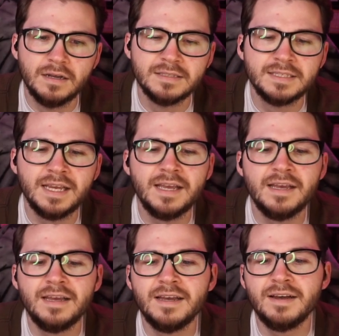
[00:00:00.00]

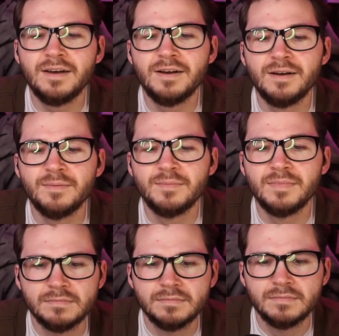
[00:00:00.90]
Damn.
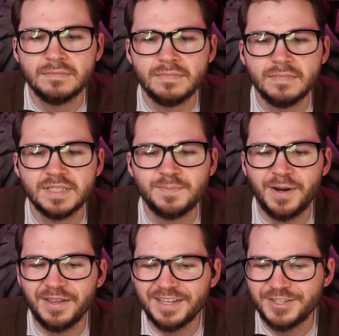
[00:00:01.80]
It's
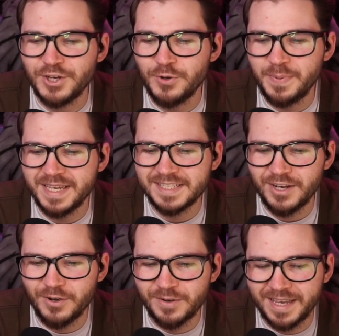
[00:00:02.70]
better than Two Piece?
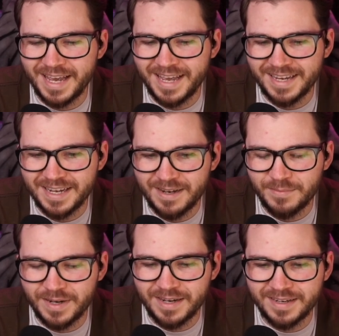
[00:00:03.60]
Okay, come
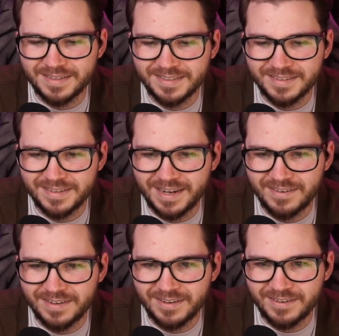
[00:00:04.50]
on, dude. How
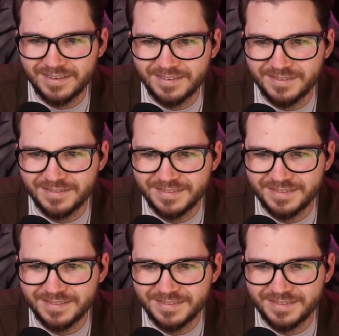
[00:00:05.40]
dare you?